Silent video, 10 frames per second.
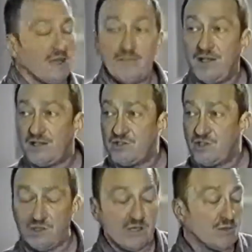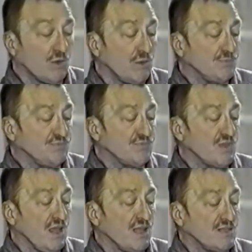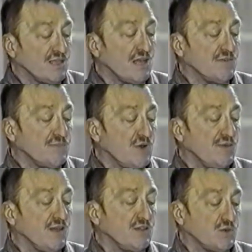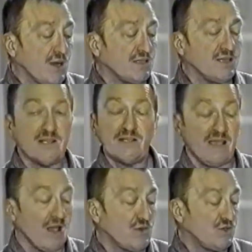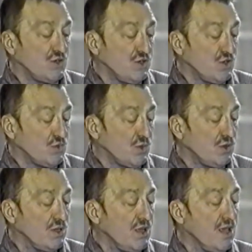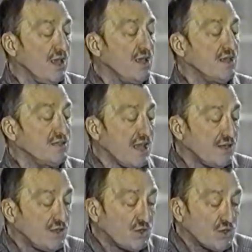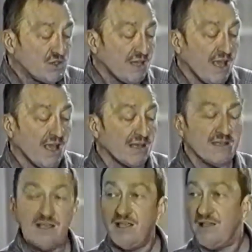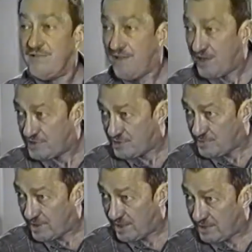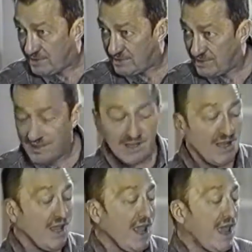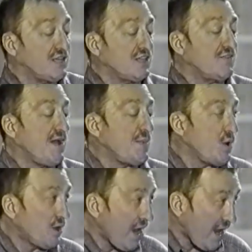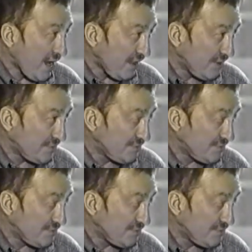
In my consulting room, instead of moving directly to the couch as usual, Sandy turns again, faces me, asks if I'm okay.